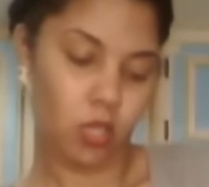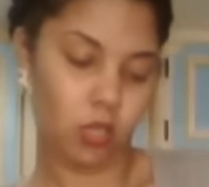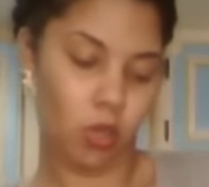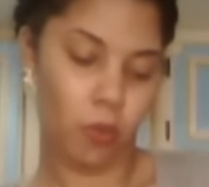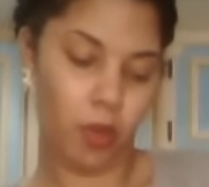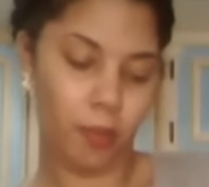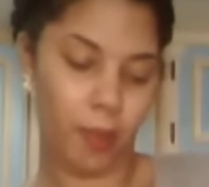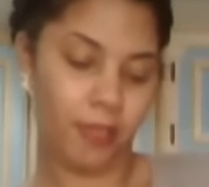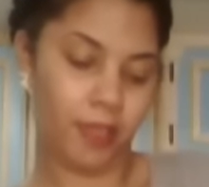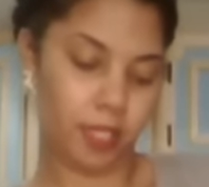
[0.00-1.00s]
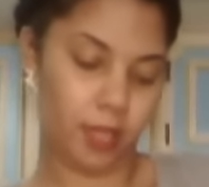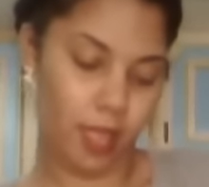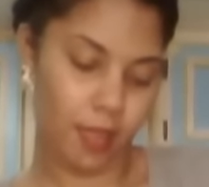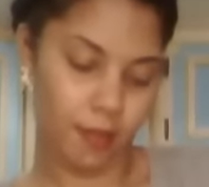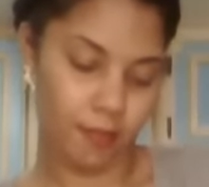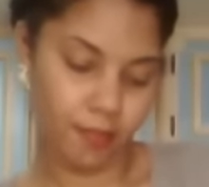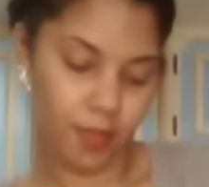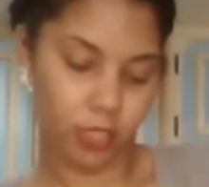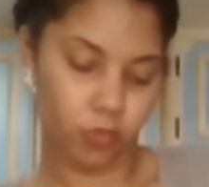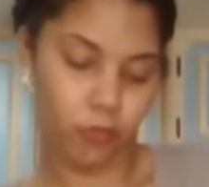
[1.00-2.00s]
Don't worry about this
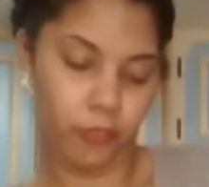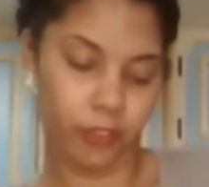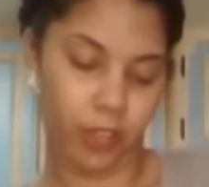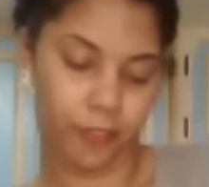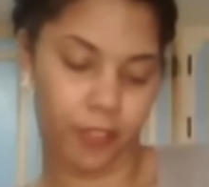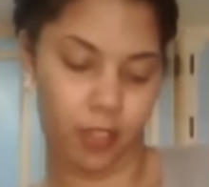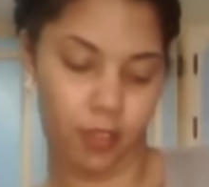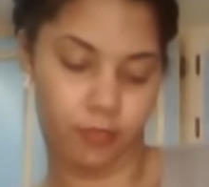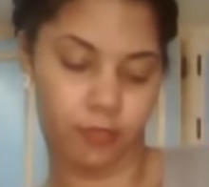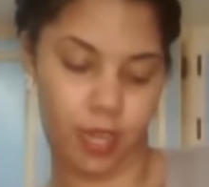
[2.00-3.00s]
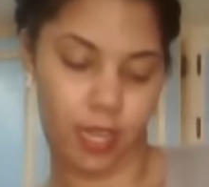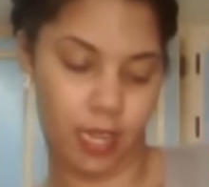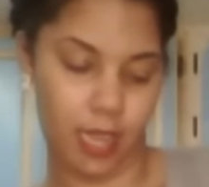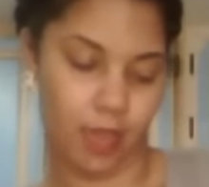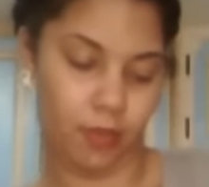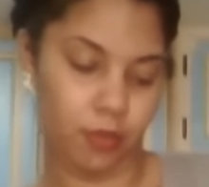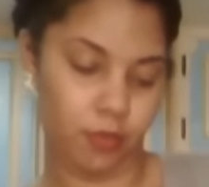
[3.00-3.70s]
being too fluffy right now.